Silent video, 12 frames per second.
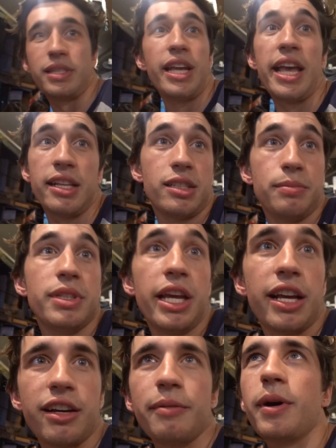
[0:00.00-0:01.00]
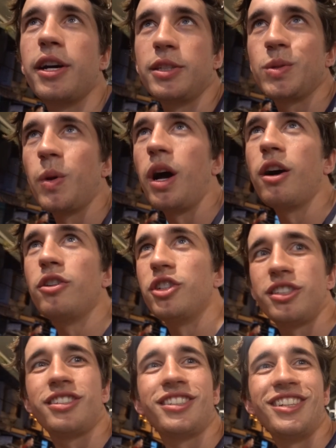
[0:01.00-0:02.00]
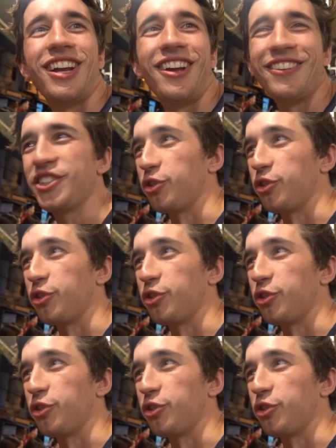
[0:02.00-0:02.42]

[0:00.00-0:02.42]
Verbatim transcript: be taking some dick. I might as well just, you know,